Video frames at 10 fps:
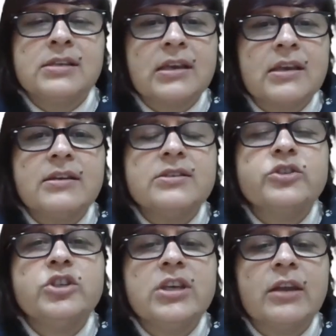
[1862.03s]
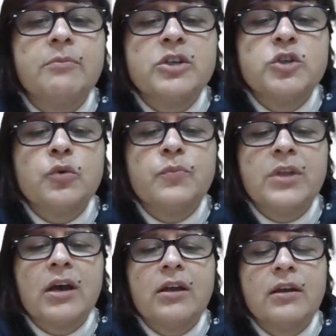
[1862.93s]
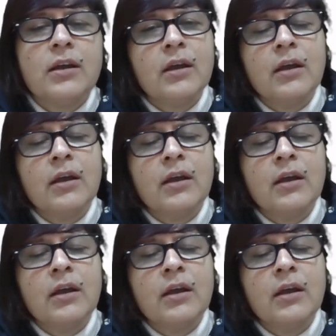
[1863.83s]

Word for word: Second is D.N. Majumdar.